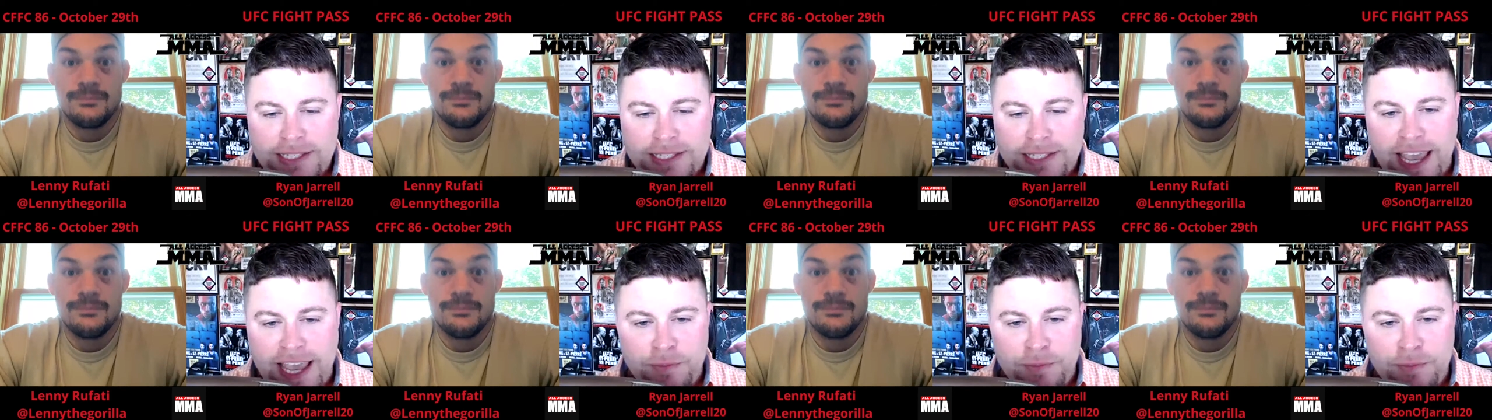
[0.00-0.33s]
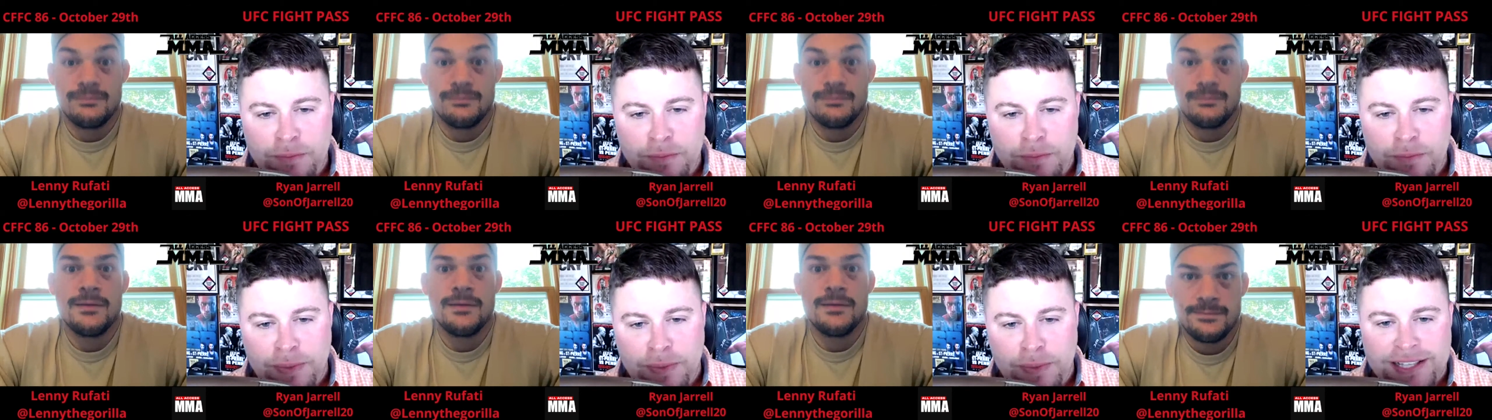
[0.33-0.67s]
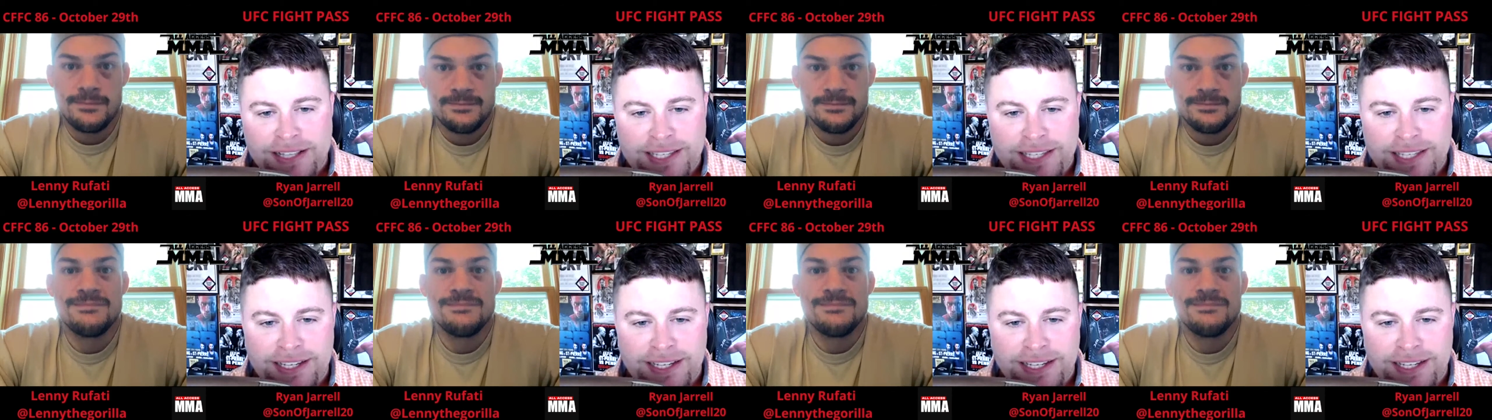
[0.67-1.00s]
Speaker 1: take me
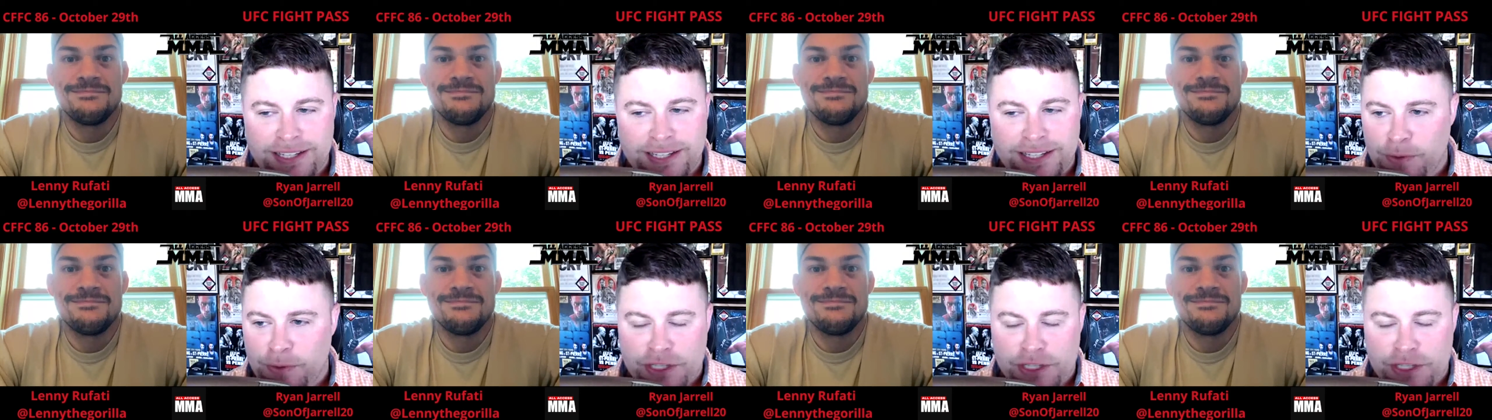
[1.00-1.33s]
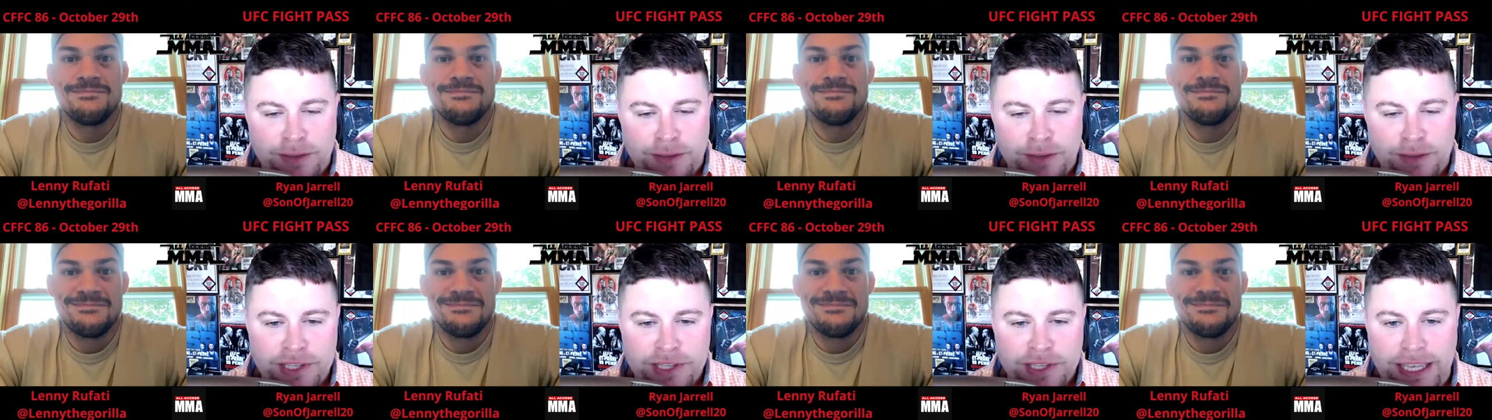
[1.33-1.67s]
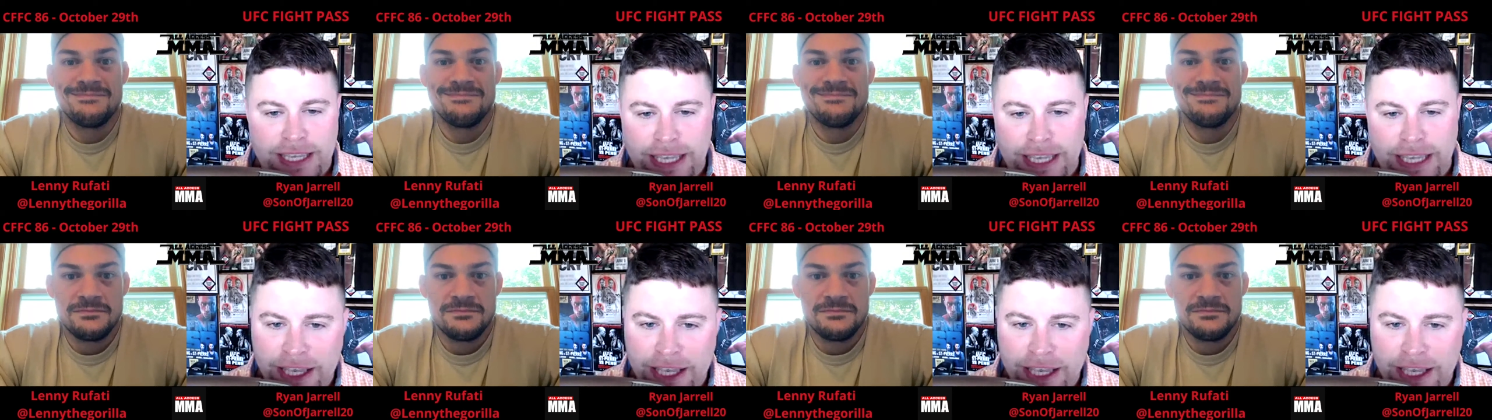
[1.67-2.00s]
back to which seems
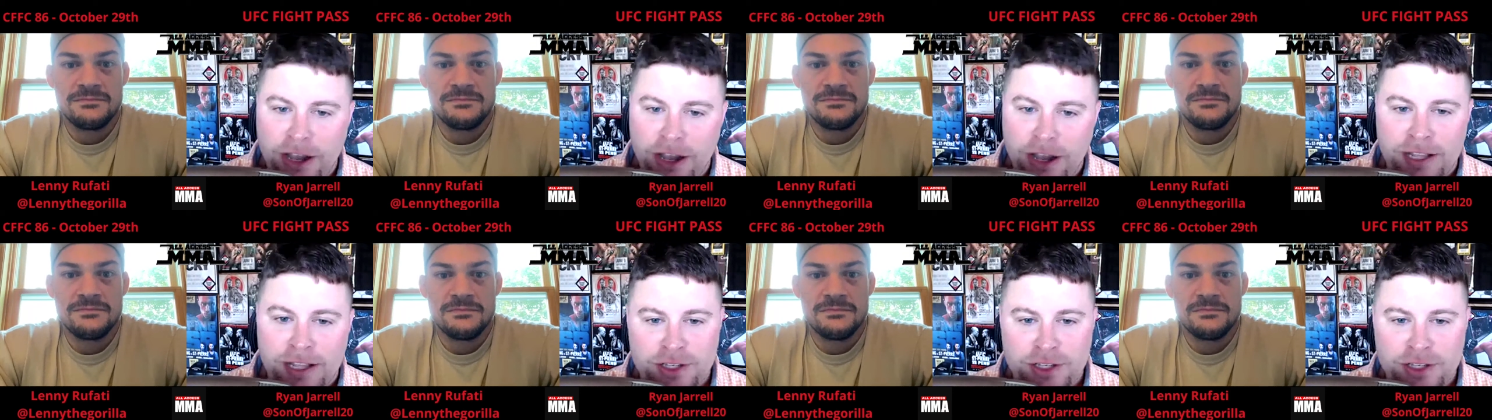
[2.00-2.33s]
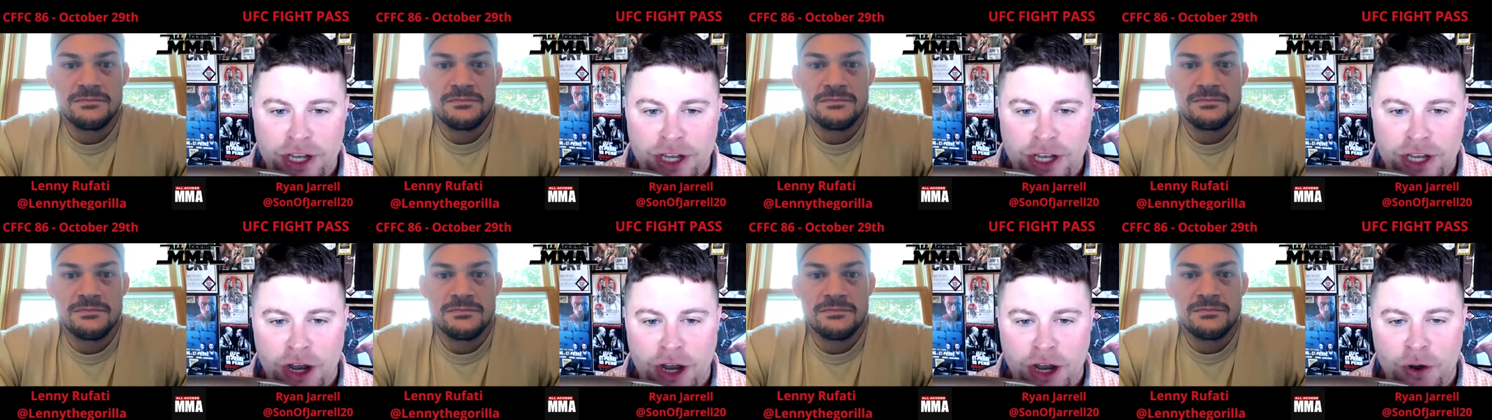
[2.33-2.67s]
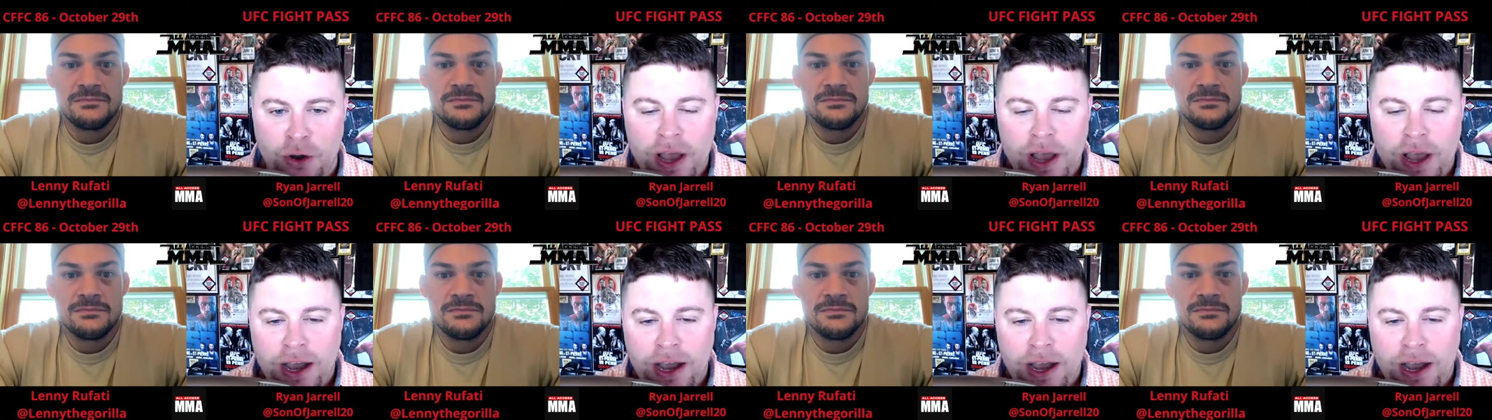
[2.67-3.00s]
like eons ago
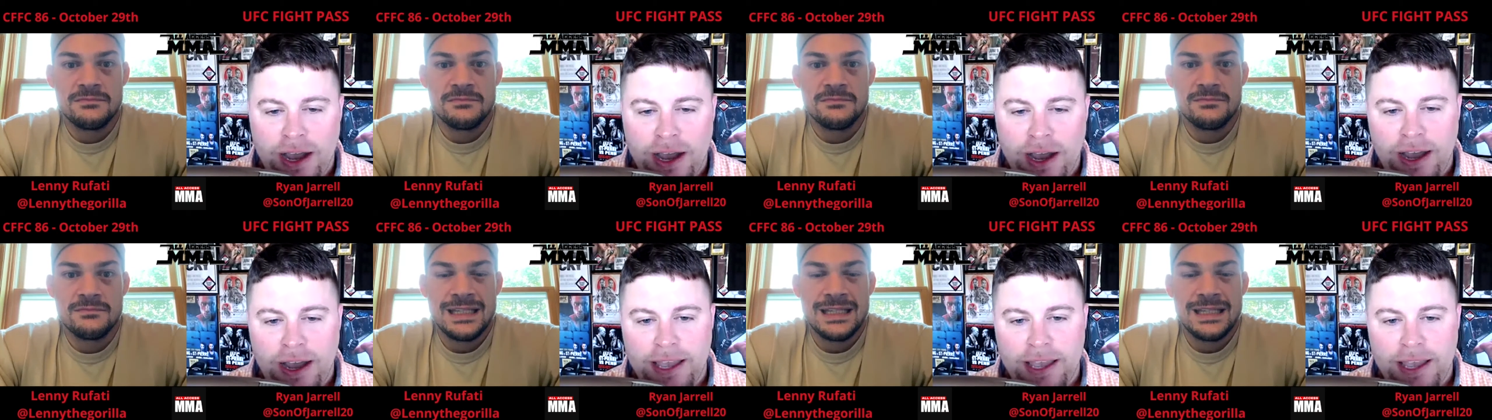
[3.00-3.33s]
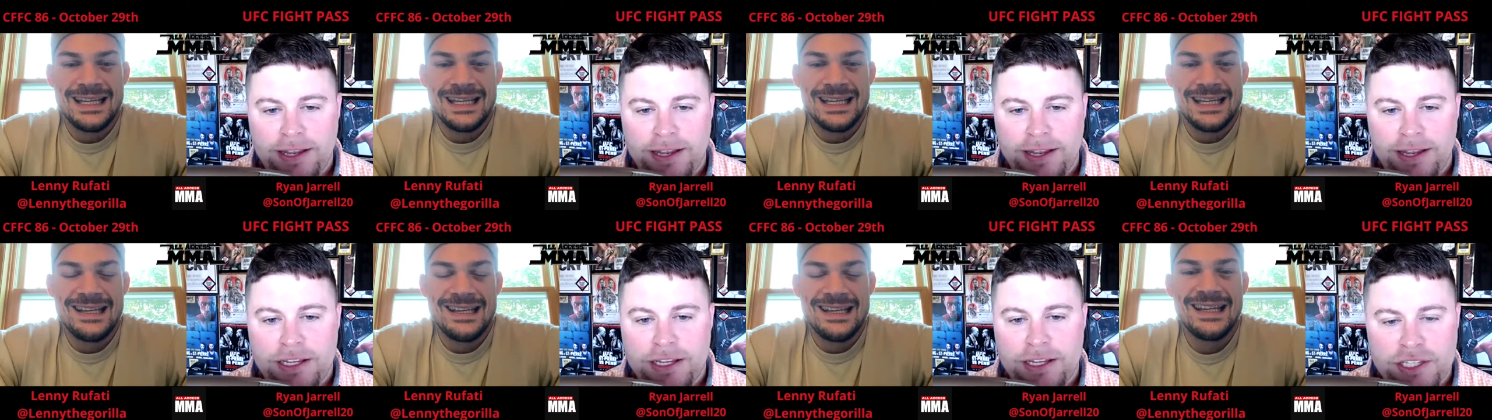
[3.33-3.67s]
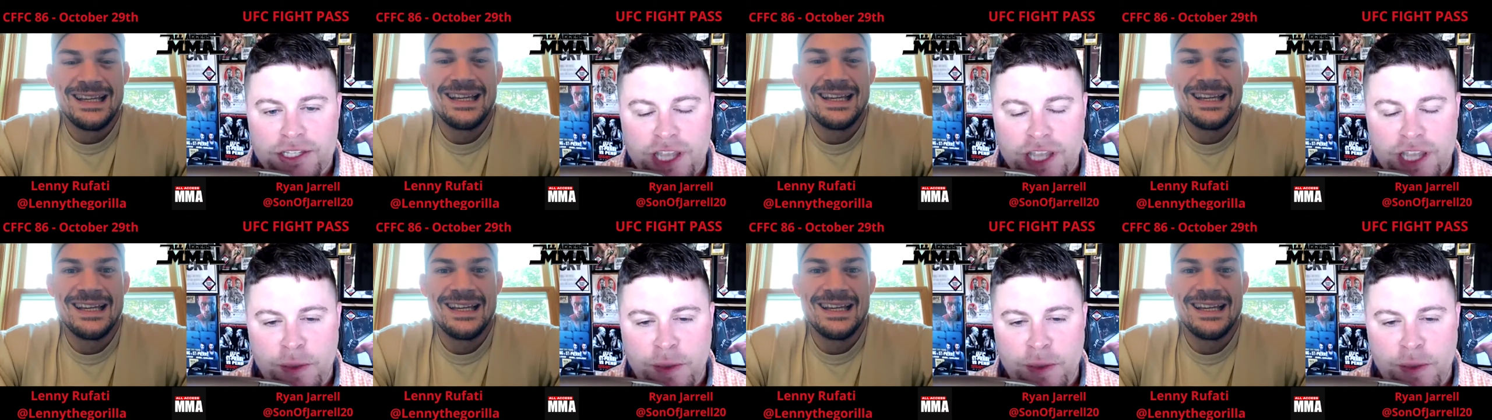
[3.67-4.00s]
uh, and, and
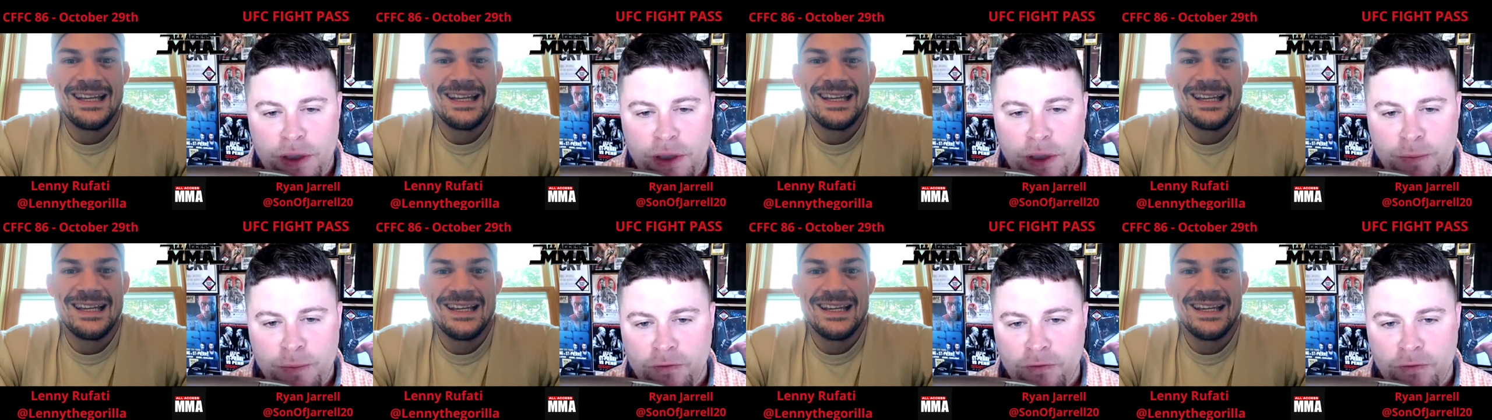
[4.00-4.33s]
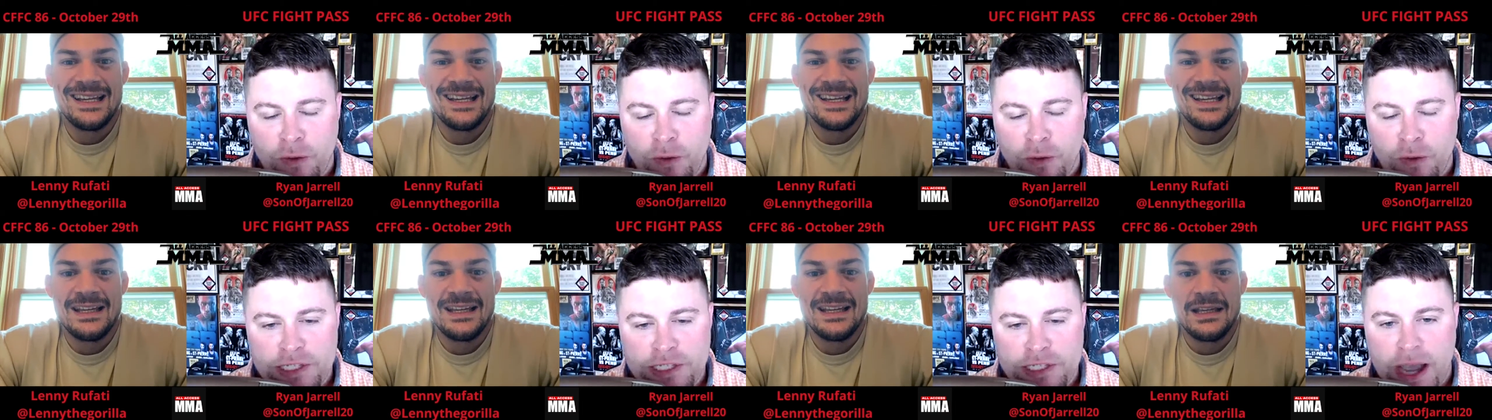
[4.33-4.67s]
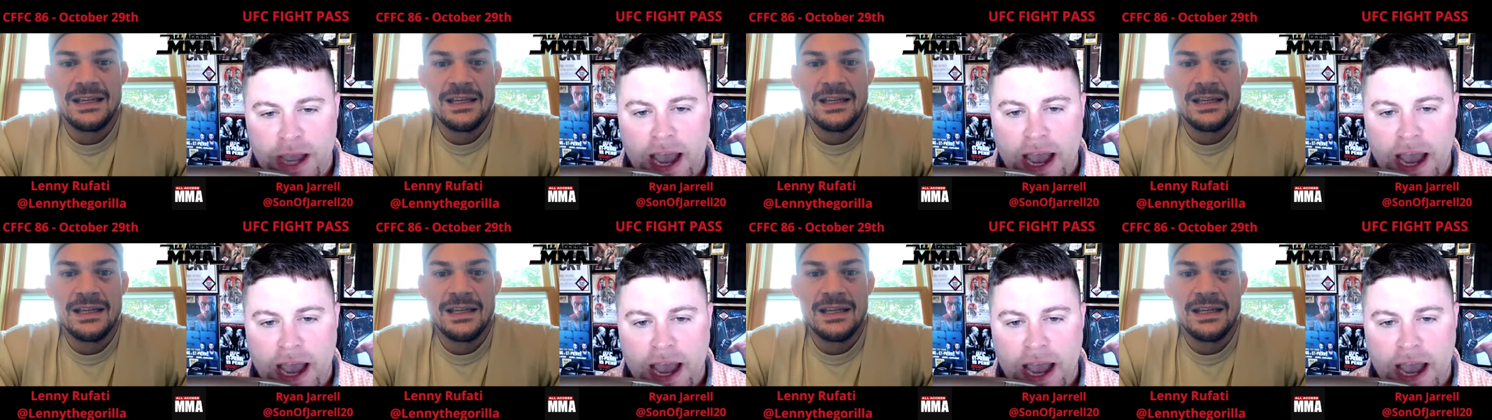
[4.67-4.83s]
just tell me about your performance, how